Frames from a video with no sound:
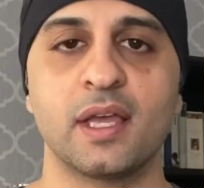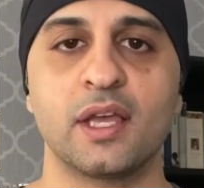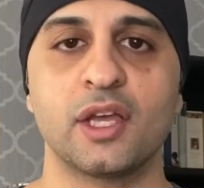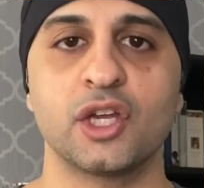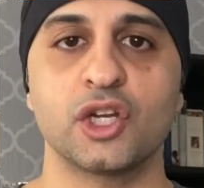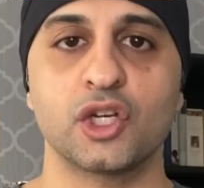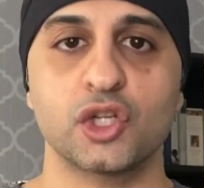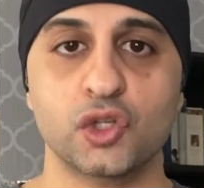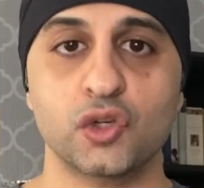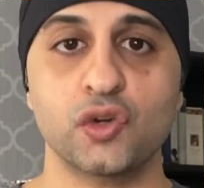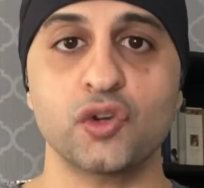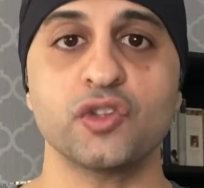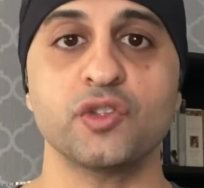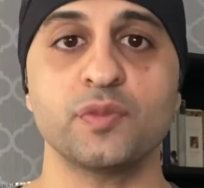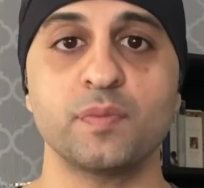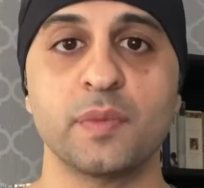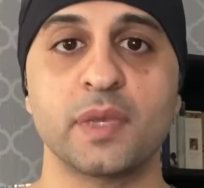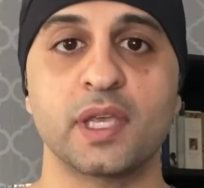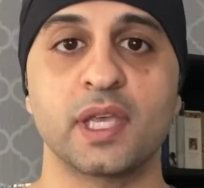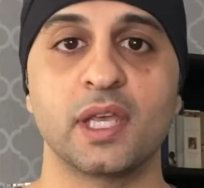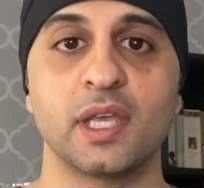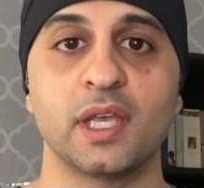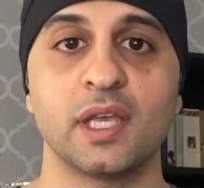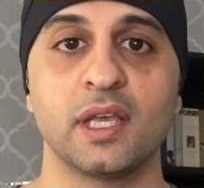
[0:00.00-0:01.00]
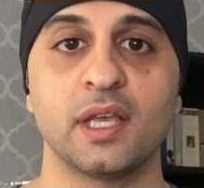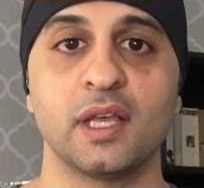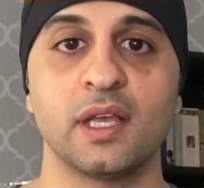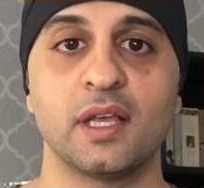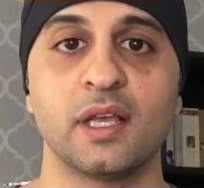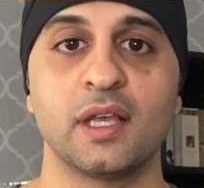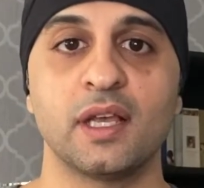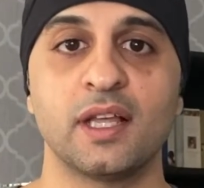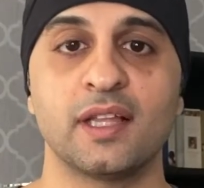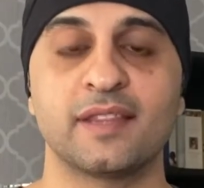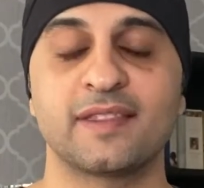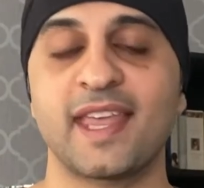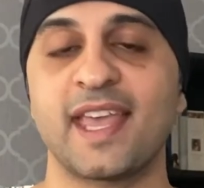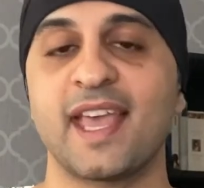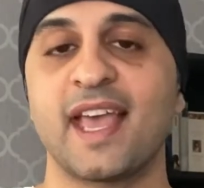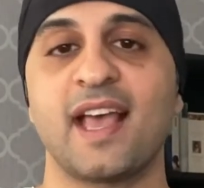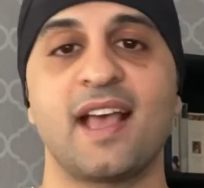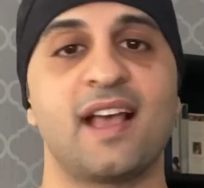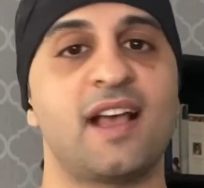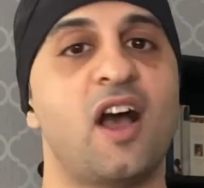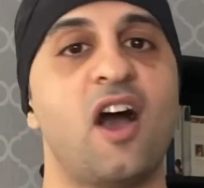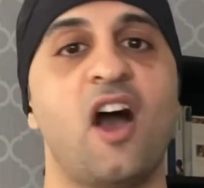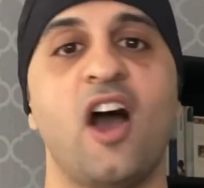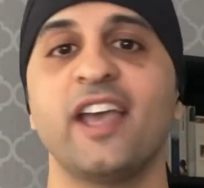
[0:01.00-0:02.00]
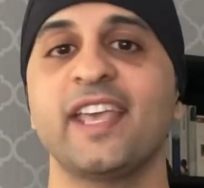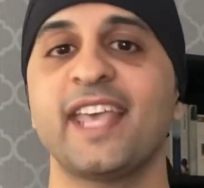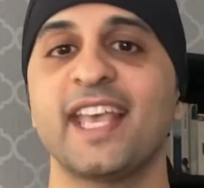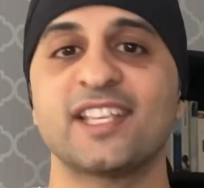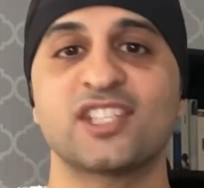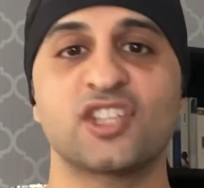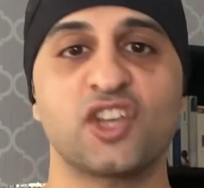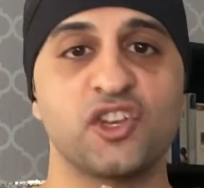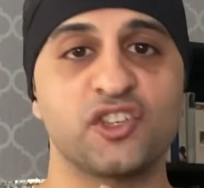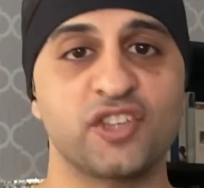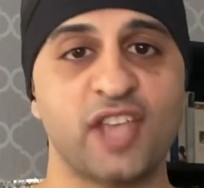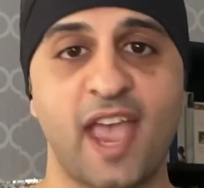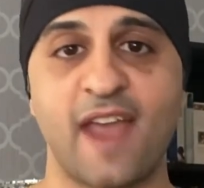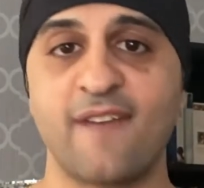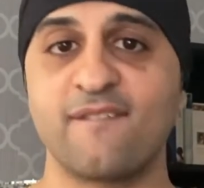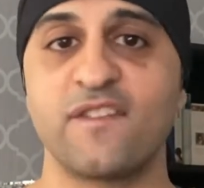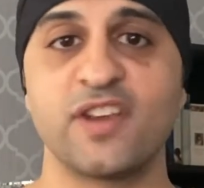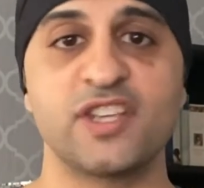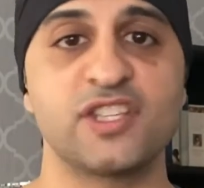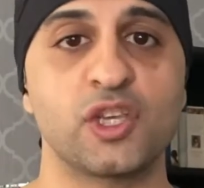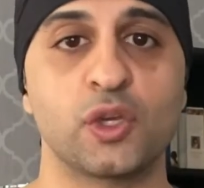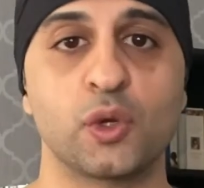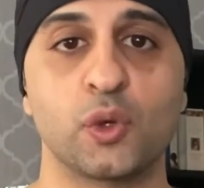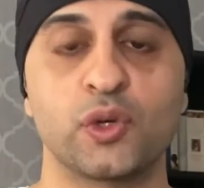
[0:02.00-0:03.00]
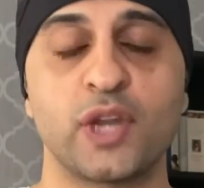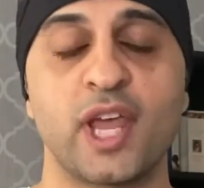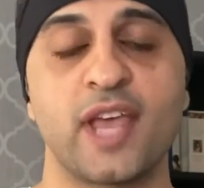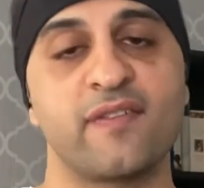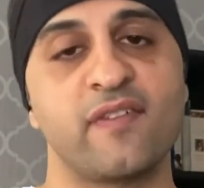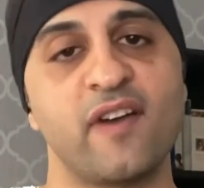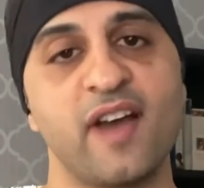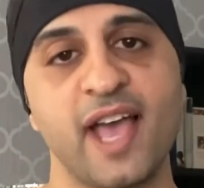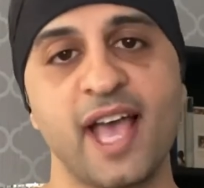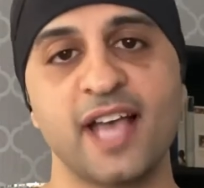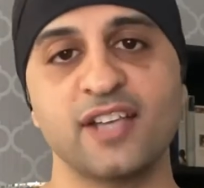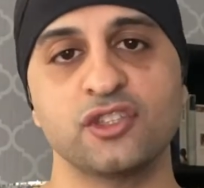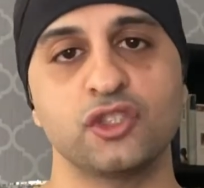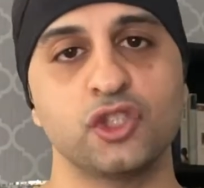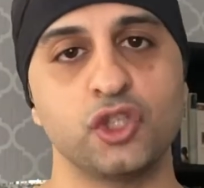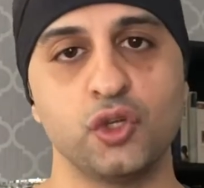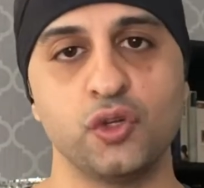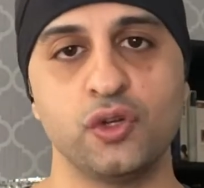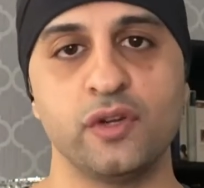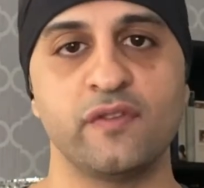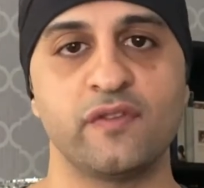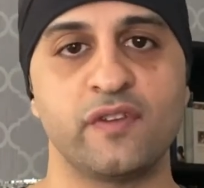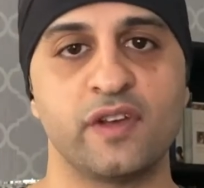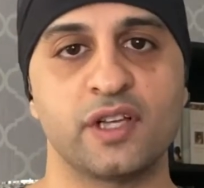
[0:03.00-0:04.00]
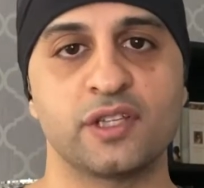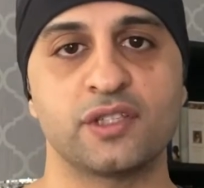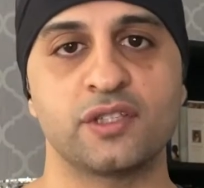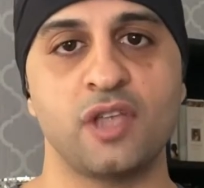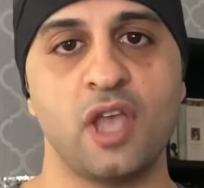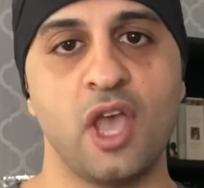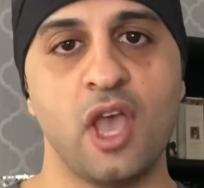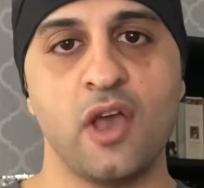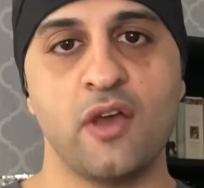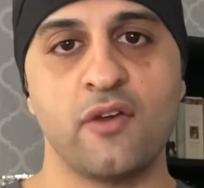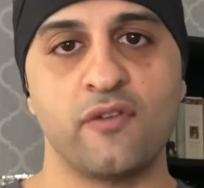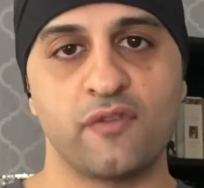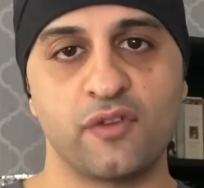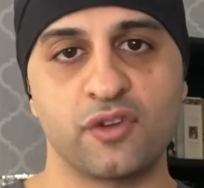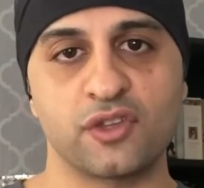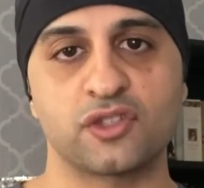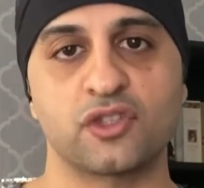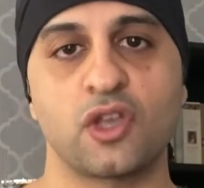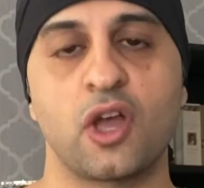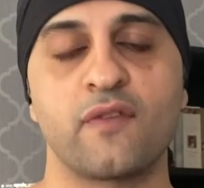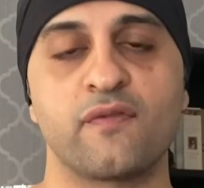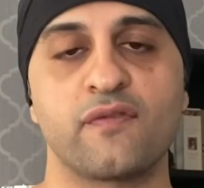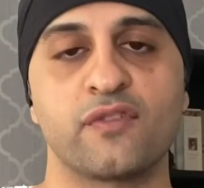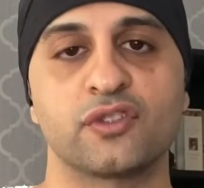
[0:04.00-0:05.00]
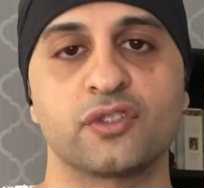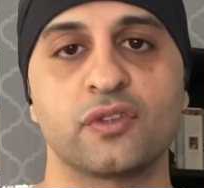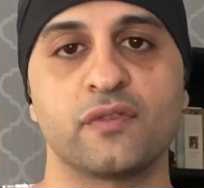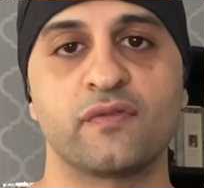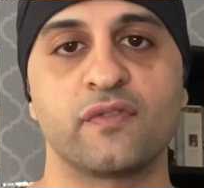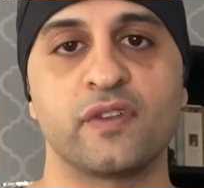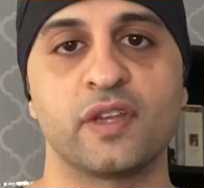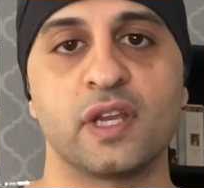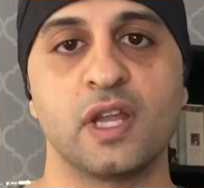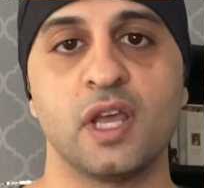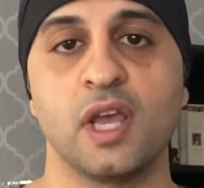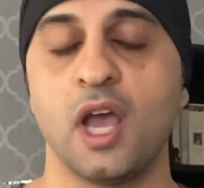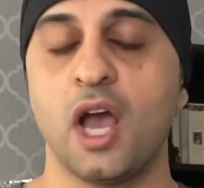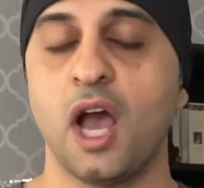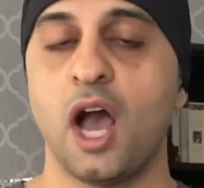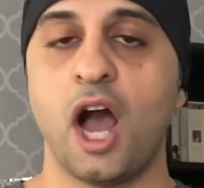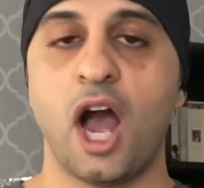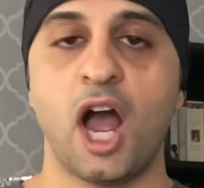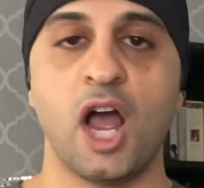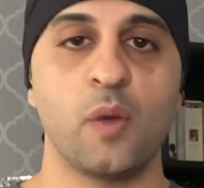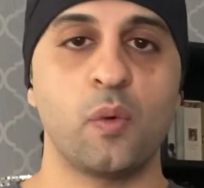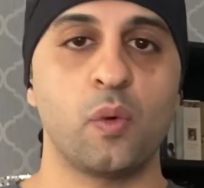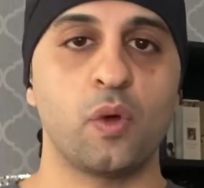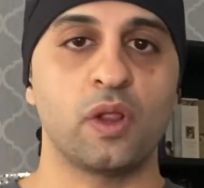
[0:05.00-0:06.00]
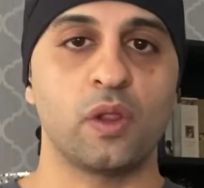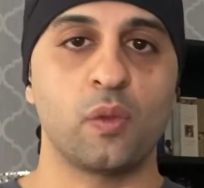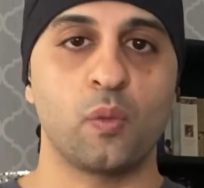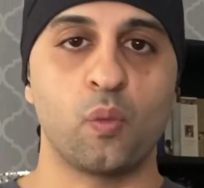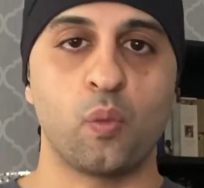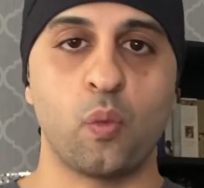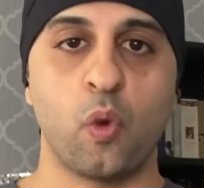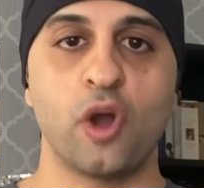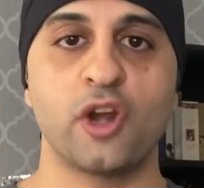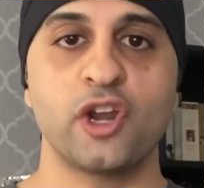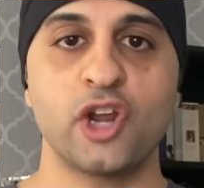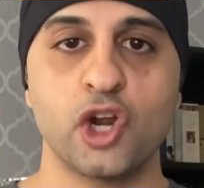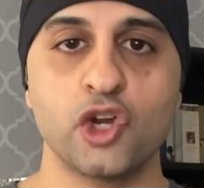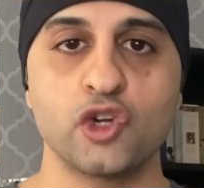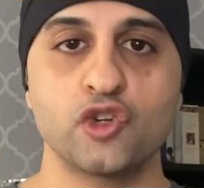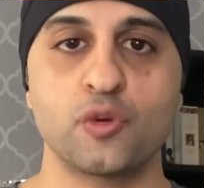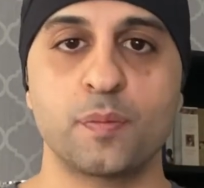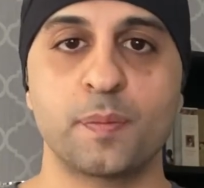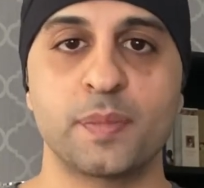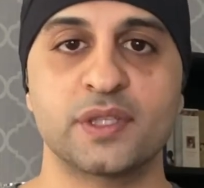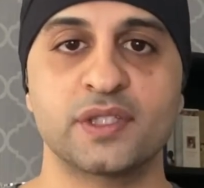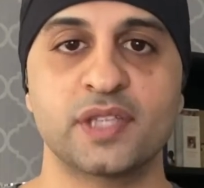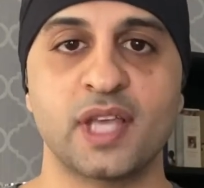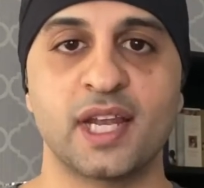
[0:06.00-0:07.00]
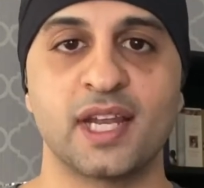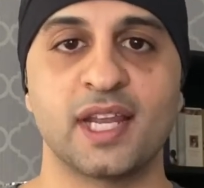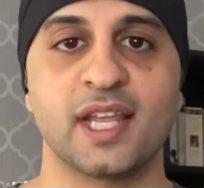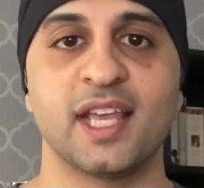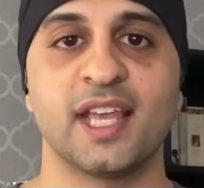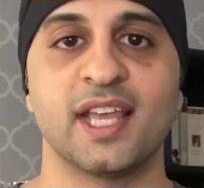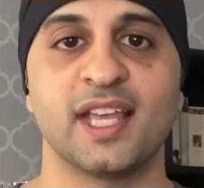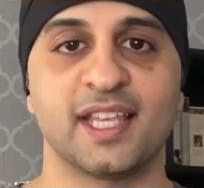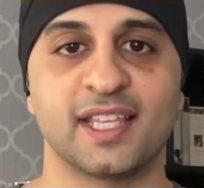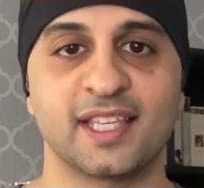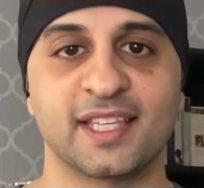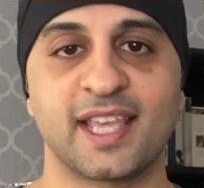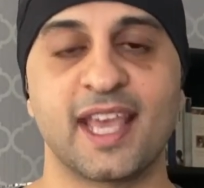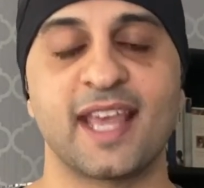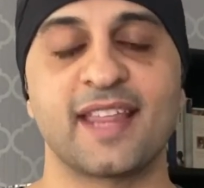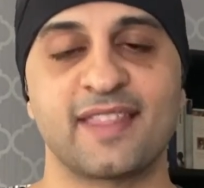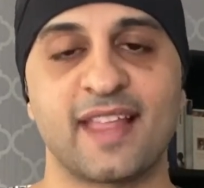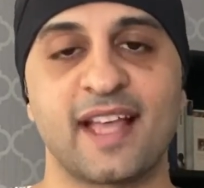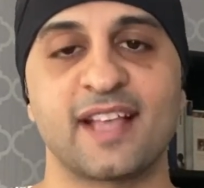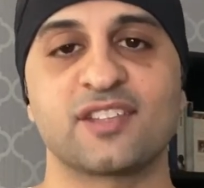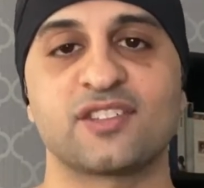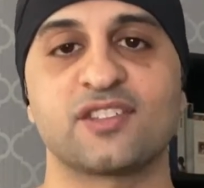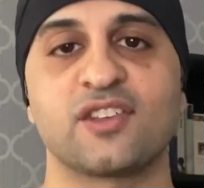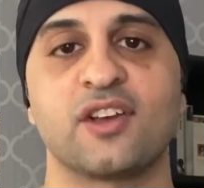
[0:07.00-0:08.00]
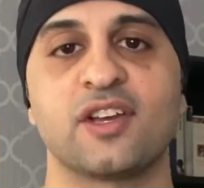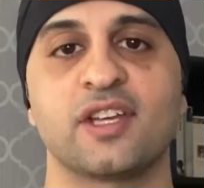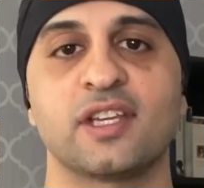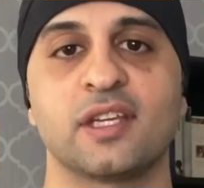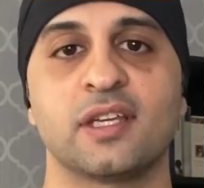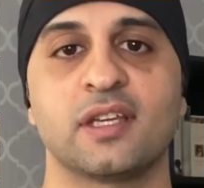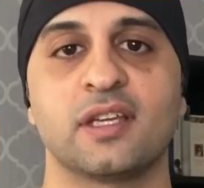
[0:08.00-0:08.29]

Trust me, I get signs every single day. If I ask the universe for a sign for something, I will 100% get that sign.